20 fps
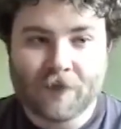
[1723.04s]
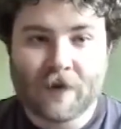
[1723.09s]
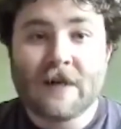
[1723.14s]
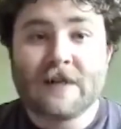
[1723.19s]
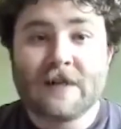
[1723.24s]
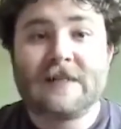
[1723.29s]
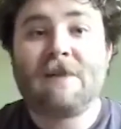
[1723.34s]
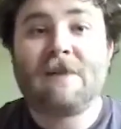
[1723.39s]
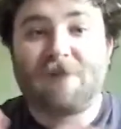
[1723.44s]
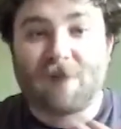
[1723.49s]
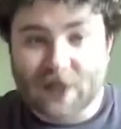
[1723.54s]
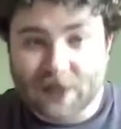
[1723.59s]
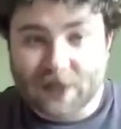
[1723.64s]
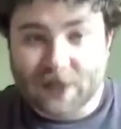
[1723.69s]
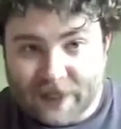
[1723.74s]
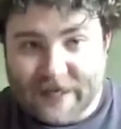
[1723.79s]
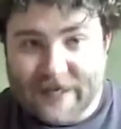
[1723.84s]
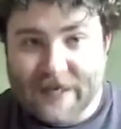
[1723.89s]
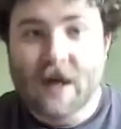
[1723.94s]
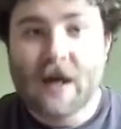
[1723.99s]

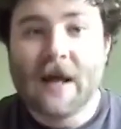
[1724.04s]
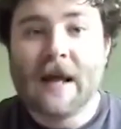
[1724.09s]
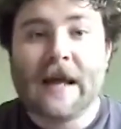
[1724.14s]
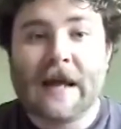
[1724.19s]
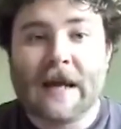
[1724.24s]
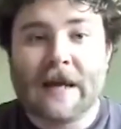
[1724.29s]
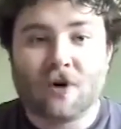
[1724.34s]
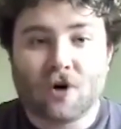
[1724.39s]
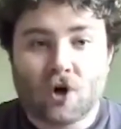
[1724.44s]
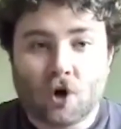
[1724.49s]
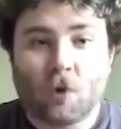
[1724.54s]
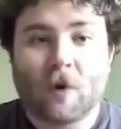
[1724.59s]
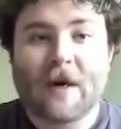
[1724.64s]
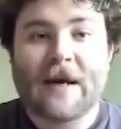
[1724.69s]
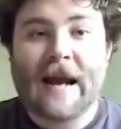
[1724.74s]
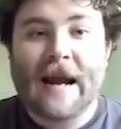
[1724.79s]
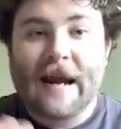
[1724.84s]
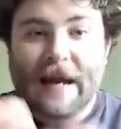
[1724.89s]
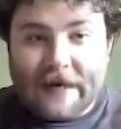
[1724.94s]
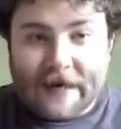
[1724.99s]
differently in
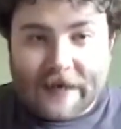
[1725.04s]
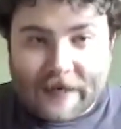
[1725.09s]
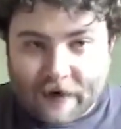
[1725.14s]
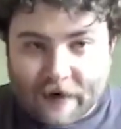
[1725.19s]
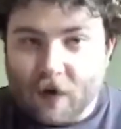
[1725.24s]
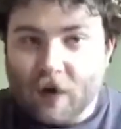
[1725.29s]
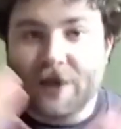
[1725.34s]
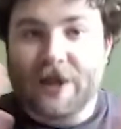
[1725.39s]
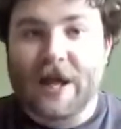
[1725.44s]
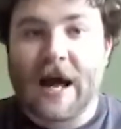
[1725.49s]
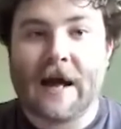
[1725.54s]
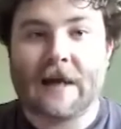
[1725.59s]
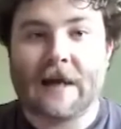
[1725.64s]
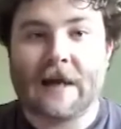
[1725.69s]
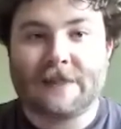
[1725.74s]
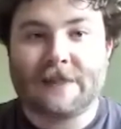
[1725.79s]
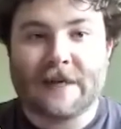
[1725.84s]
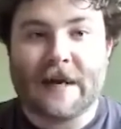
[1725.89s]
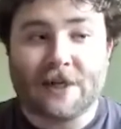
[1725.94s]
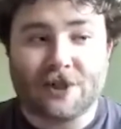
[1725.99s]
creating that
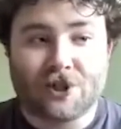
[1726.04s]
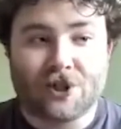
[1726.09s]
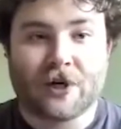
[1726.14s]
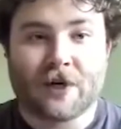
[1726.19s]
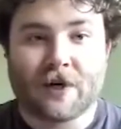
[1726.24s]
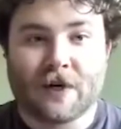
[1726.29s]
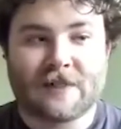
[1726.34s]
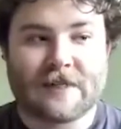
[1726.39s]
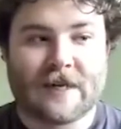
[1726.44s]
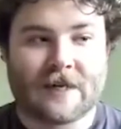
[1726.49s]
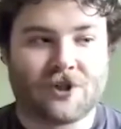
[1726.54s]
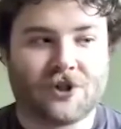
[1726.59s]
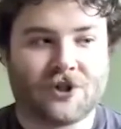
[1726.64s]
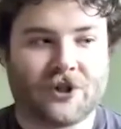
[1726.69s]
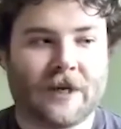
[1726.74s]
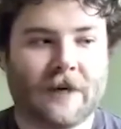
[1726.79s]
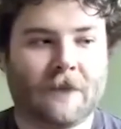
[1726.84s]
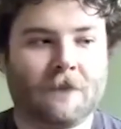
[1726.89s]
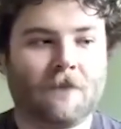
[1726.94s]
nation, essentially.